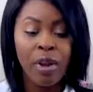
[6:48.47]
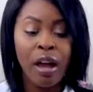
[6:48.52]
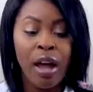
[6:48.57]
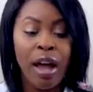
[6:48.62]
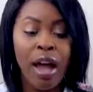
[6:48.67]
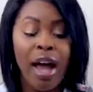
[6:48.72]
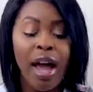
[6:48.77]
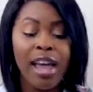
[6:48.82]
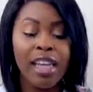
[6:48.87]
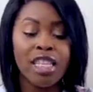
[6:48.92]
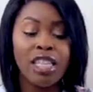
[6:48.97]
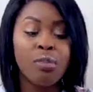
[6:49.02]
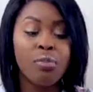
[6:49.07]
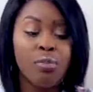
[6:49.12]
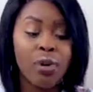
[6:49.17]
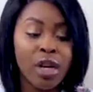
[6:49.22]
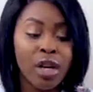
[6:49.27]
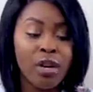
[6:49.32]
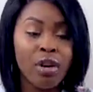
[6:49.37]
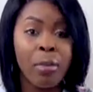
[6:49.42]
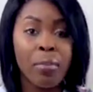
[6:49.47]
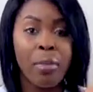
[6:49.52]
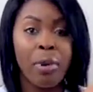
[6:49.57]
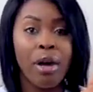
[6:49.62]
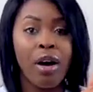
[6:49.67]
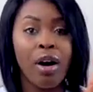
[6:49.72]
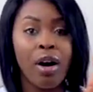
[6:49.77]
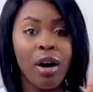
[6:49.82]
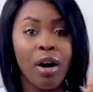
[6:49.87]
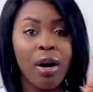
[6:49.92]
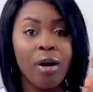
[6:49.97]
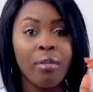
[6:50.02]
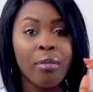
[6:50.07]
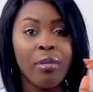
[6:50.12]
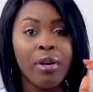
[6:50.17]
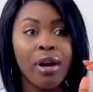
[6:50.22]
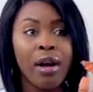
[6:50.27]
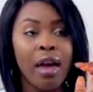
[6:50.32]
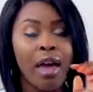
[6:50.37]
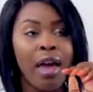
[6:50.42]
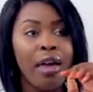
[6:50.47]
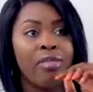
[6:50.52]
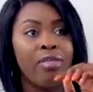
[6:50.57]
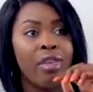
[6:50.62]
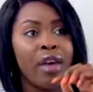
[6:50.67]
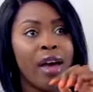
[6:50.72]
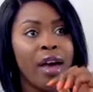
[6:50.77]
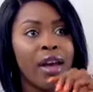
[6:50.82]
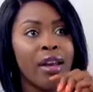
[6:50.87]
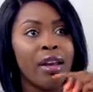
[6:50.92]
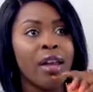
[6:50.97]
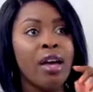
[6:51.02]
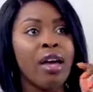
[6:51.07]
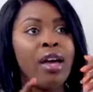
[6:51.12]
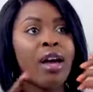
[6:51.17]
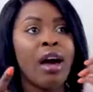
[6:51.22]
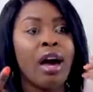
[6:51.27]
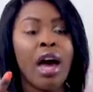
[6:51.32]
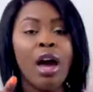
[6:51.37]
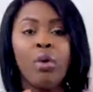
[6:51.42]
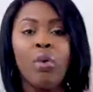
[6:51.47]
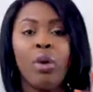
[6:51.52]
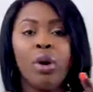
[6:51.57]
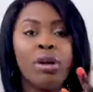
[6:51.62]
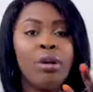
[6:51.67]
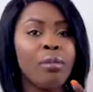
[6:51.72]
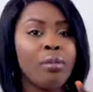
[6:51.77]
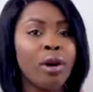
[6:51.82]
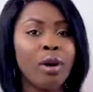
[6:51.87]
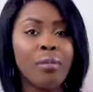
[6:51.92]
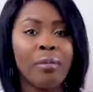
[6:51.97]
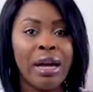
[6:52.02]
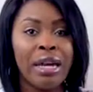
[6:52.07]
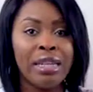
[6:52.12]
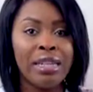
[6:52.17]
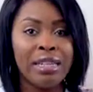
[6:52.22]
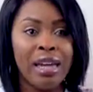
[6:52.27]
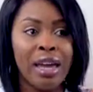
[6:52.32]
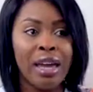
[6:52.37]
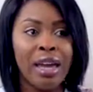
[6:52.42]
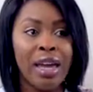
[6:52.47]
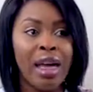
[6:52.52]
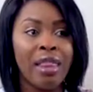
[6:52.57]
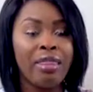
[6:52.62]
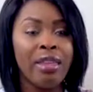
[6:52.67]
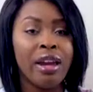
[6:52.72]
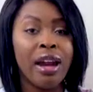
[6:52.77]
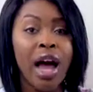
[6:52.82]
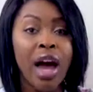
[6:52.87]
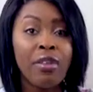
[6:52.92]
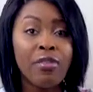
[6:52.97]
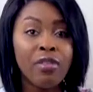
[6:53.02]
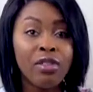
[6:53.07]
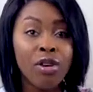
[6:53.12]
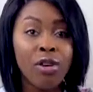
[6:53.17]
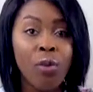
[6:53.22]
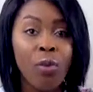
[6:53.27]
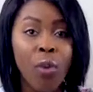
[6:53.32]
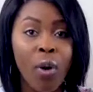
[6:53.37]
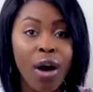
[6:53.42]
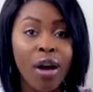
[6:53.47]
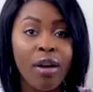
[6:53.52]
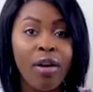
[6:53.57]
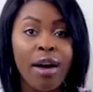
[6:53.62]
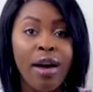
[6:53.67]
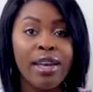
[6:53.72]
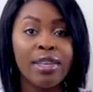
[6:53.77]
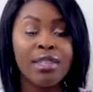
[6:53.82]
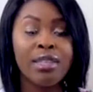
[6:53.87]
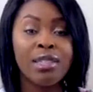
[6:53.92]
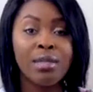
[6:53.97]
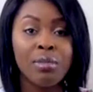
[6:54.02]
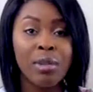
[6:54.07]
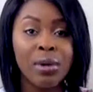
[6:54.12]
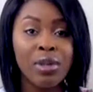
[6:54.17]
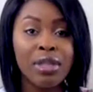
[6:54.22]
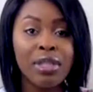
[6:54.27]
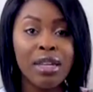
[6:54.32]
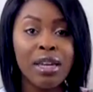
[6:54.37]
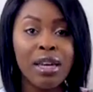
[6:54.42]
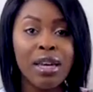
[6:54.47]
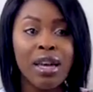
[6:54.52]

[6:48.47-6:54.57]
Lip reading: I sprayed it on my arm, and then I went around my day, and then after a while I smelled it,